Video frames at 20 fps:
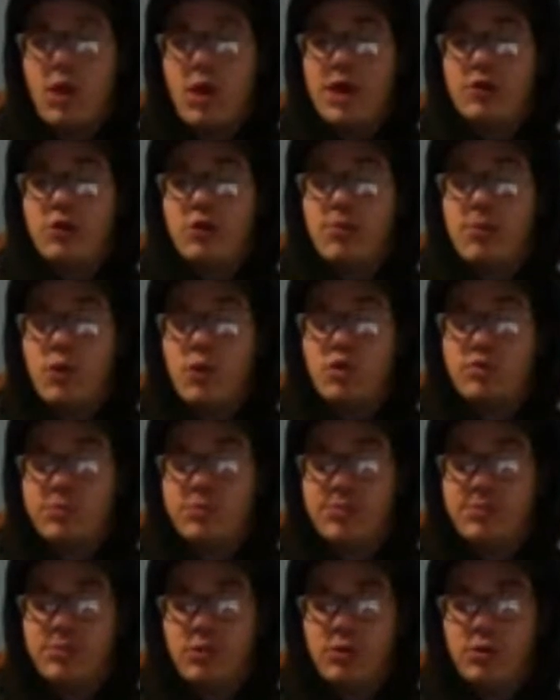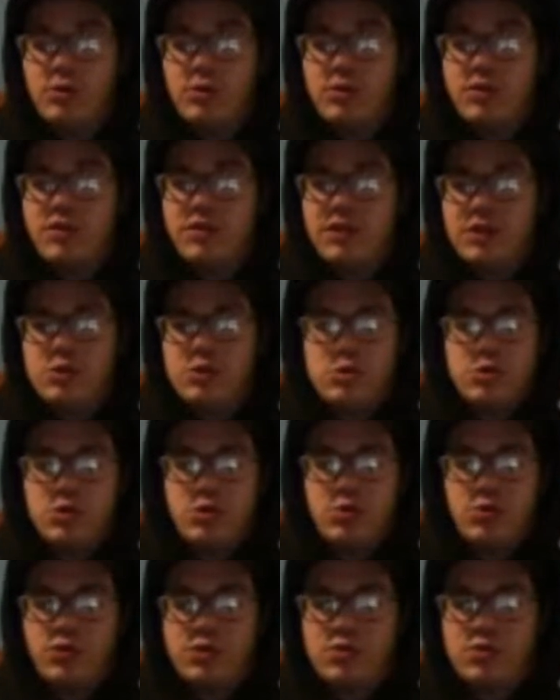most people think you should
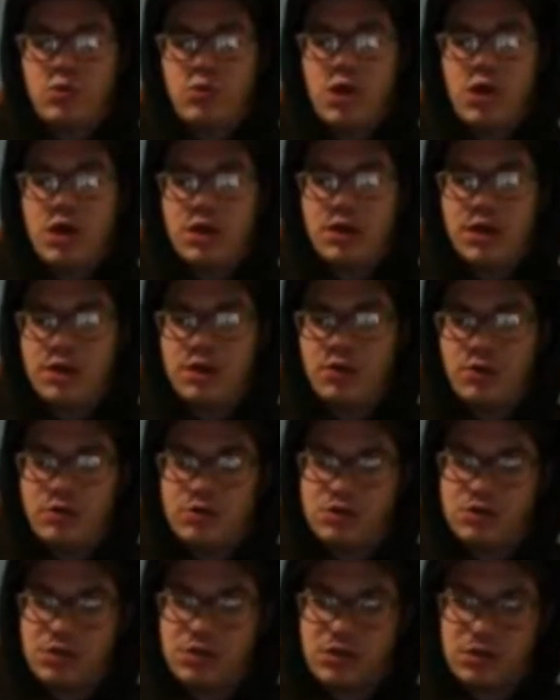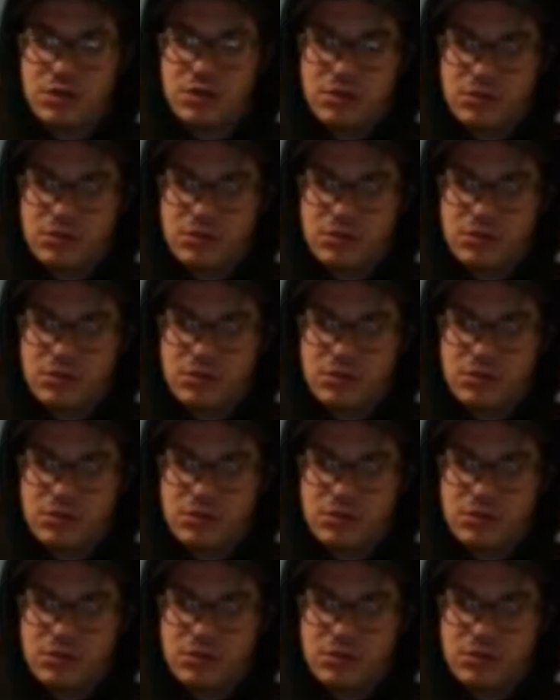do it with the squat? I don't understand that.